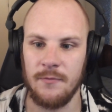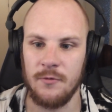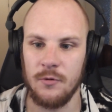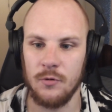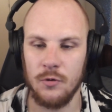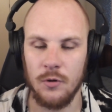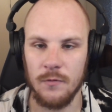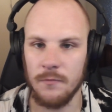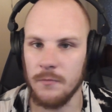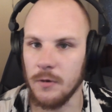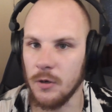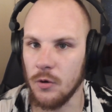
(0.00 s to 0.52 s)
if you're
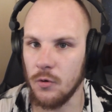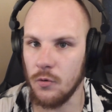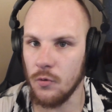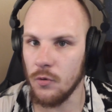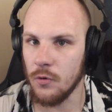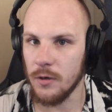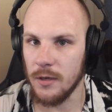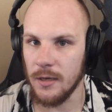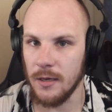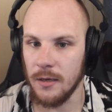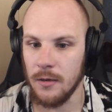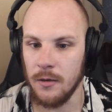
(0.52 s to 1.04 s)
not
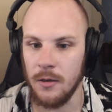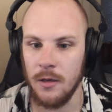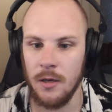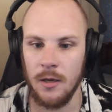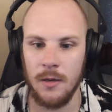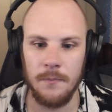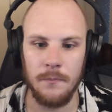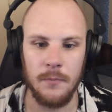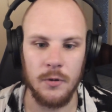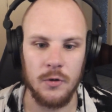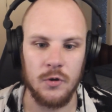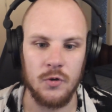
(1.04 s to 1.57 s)
recording,
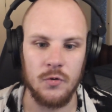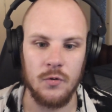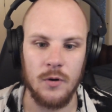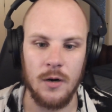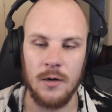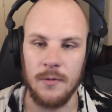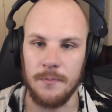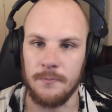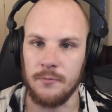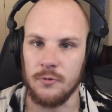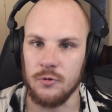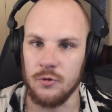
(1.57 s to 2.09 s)
but you
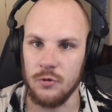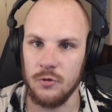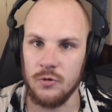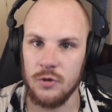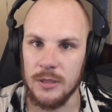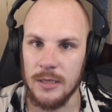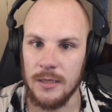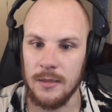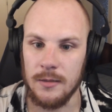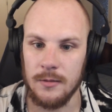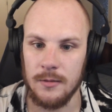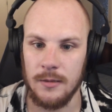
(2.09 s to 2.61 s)
are
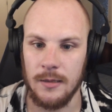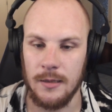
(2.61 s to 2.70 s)
producing,